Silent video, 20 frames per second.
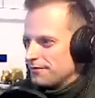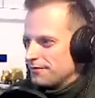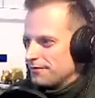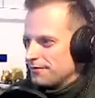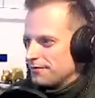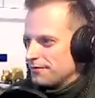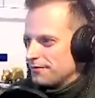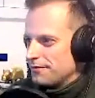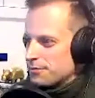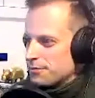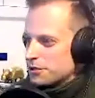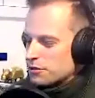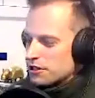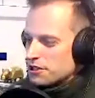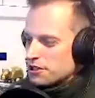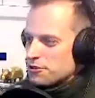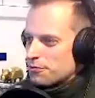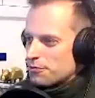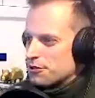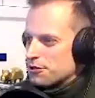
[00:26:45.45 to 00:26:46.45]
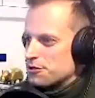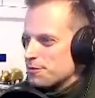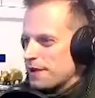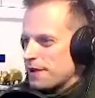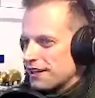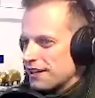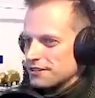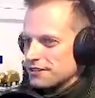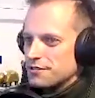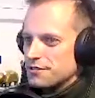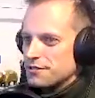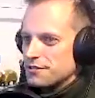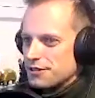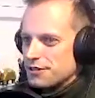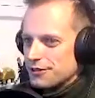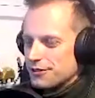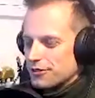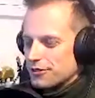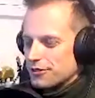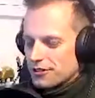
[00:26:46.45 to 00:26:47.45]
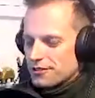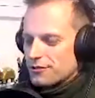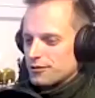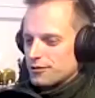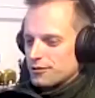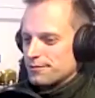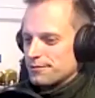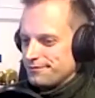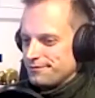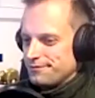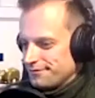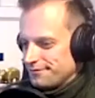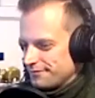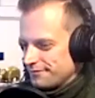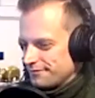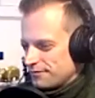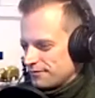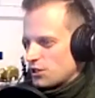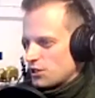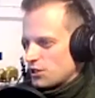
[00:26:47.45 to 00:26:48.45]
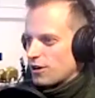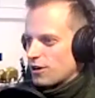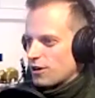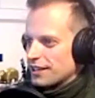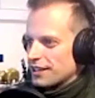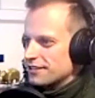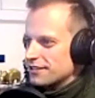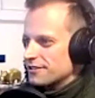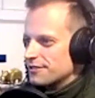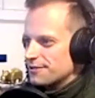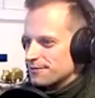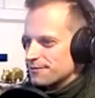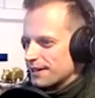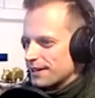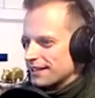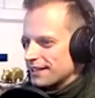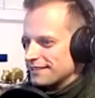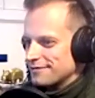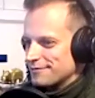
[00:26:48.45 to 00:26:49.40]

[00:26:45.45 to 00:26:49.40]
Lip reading: immigration perspectives or targets, right?